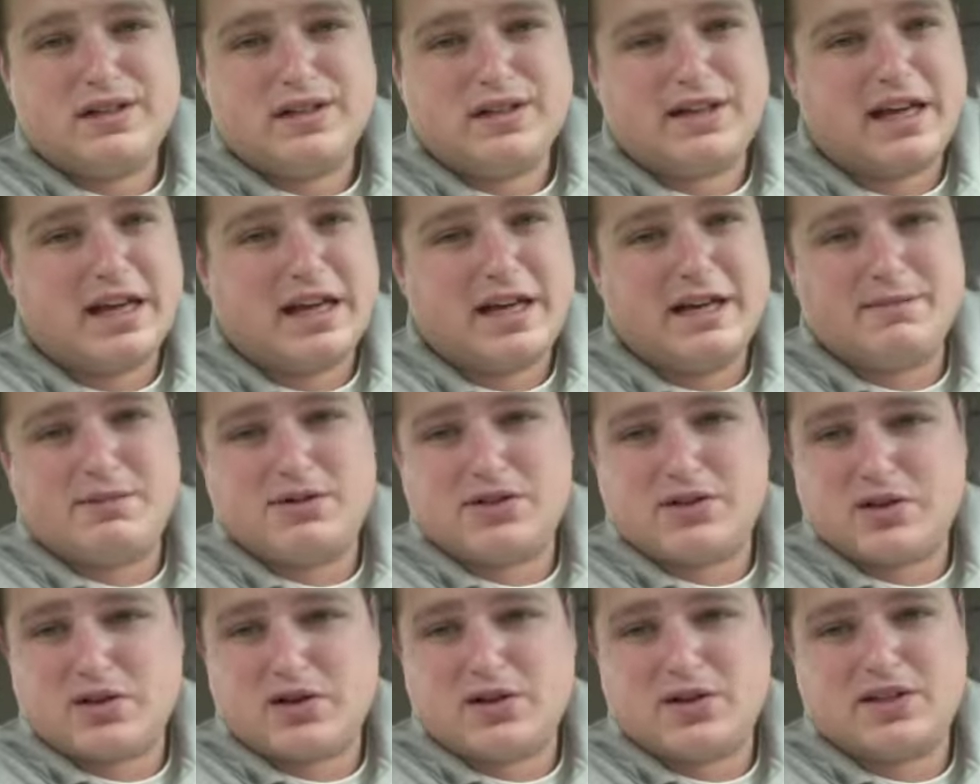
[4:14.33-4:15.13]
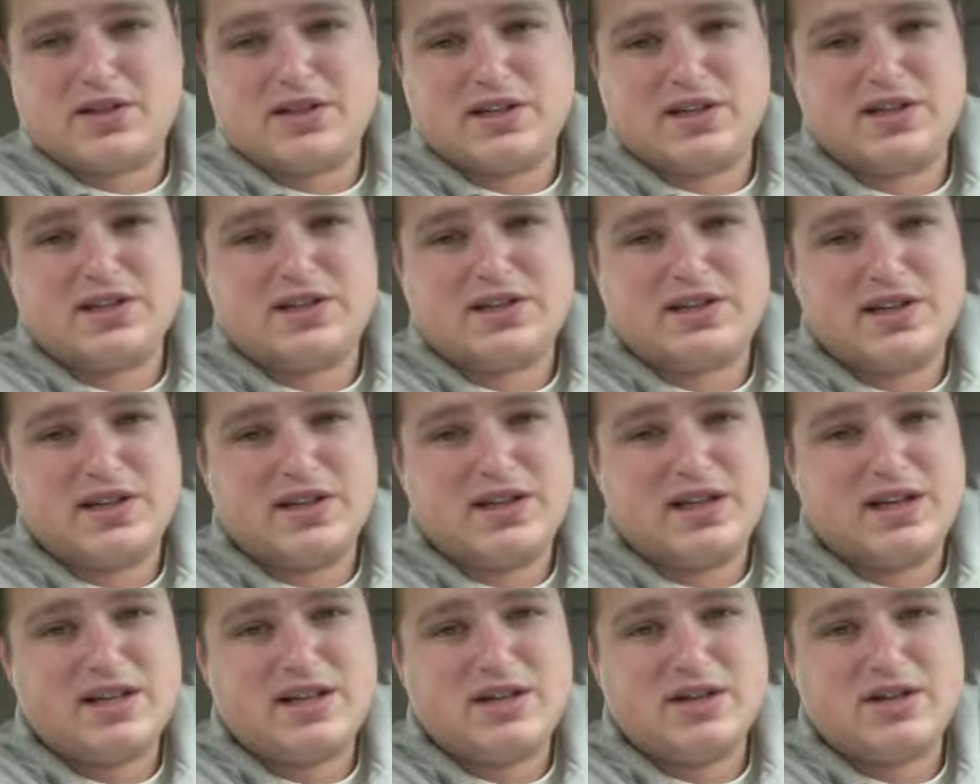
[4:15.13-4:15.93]
Game starts on
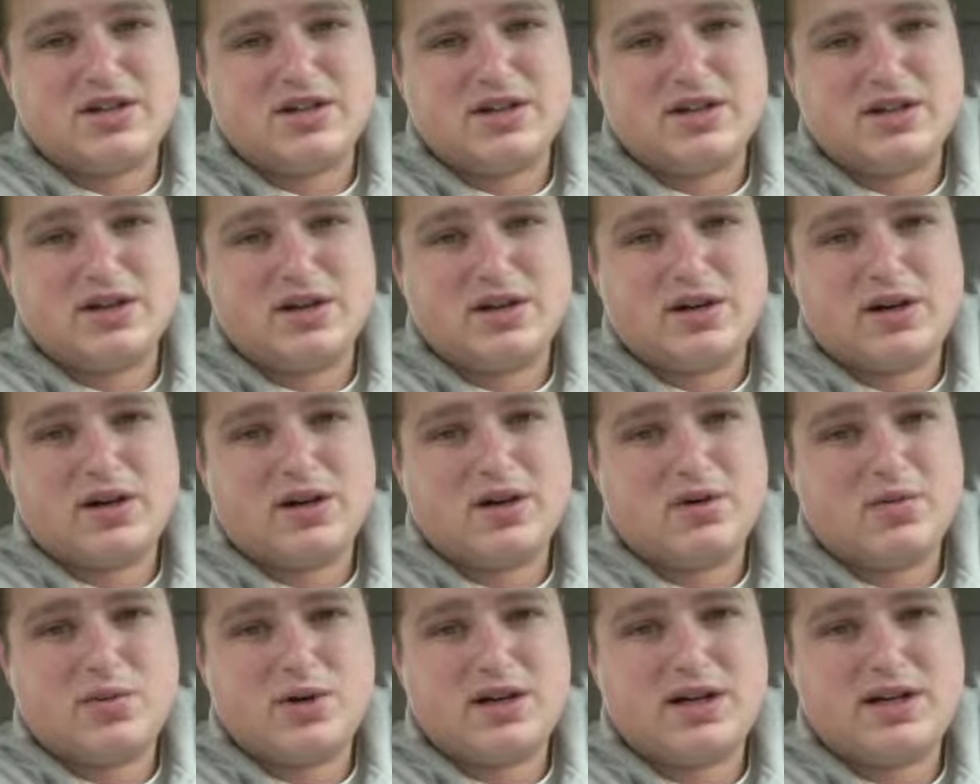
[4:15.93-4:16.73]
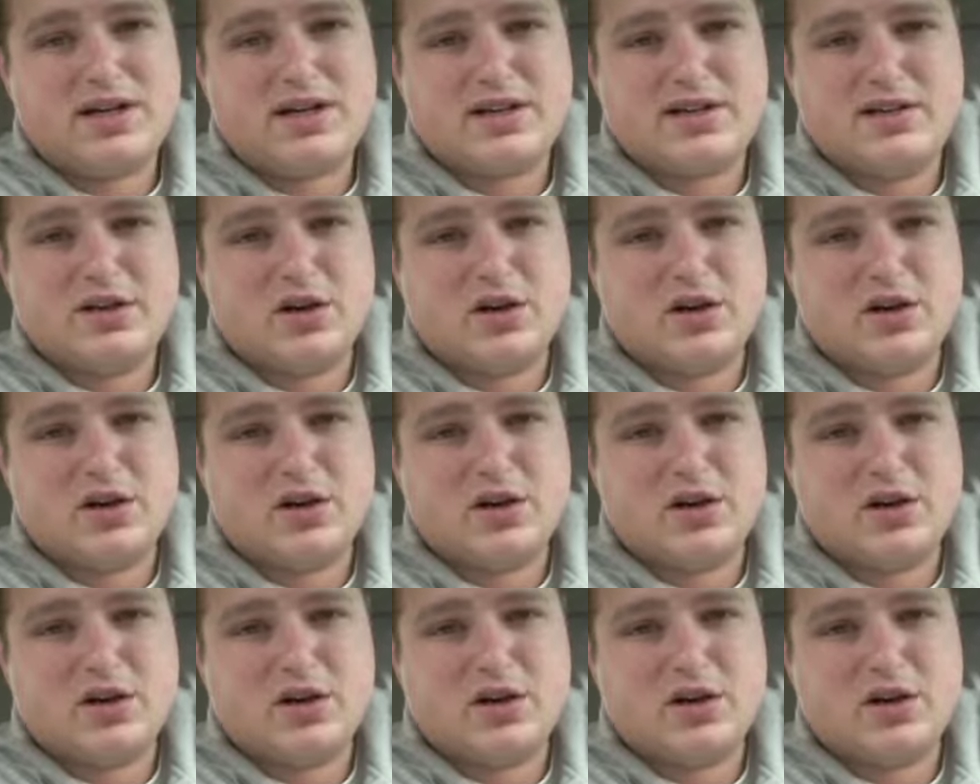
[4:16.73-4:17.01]
Sunday this week.